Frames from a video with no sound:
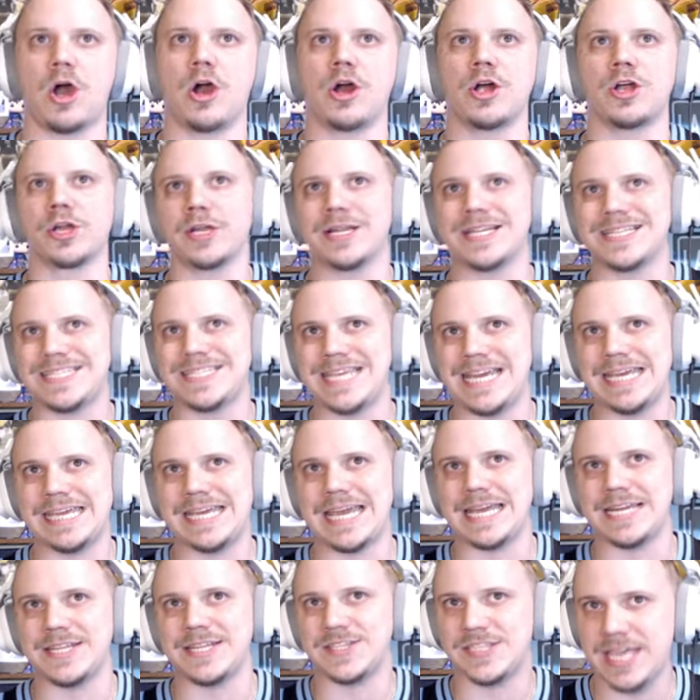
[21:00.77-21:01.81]
are going to
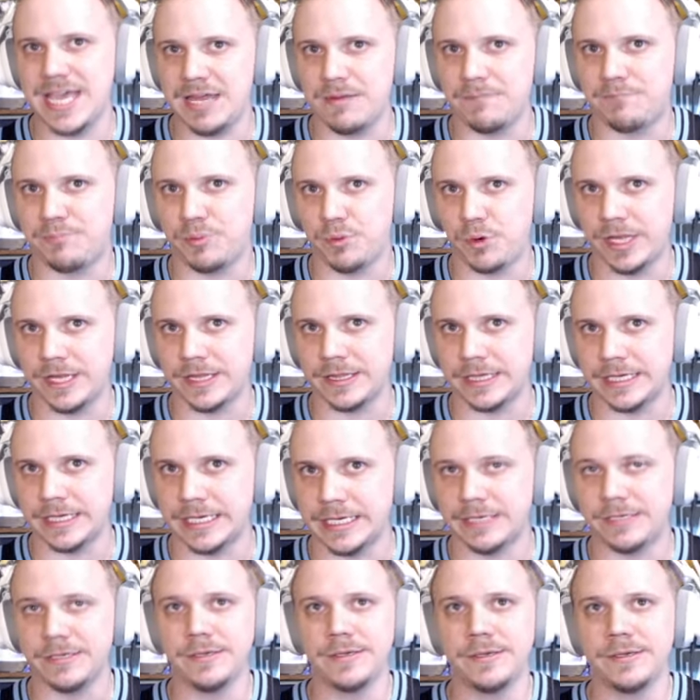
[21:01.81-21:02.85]
take a 10 point
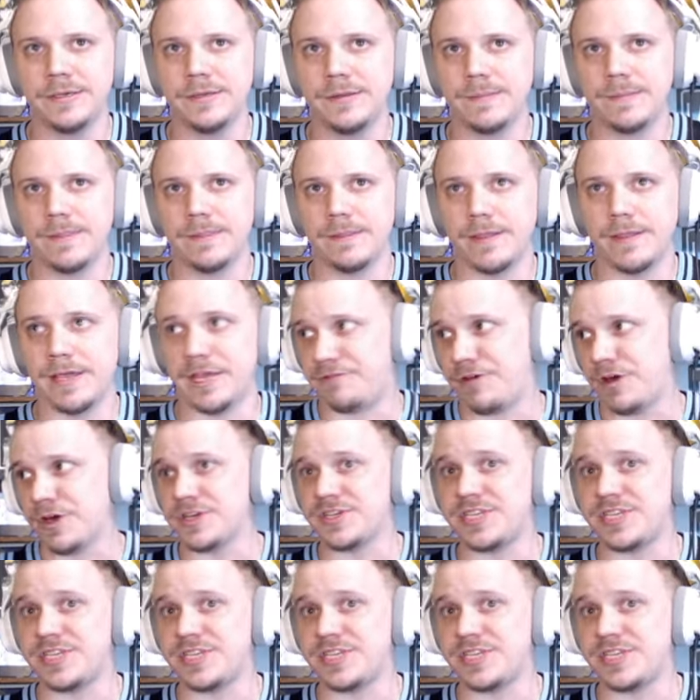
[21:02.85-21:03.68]
lead. And if our